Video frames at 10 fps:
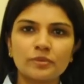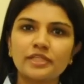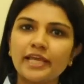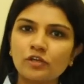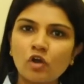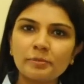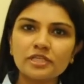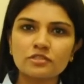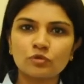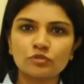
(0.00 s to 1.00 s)
when the economic
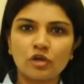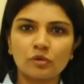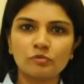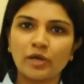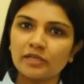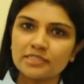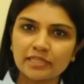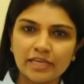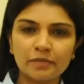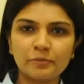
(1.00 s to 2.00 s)
slowdown once
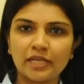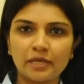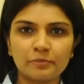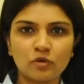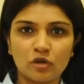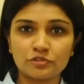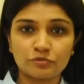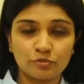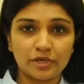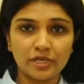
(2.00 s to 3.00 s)
again became a cause
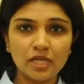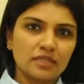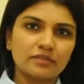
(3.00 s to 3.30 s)
of worry,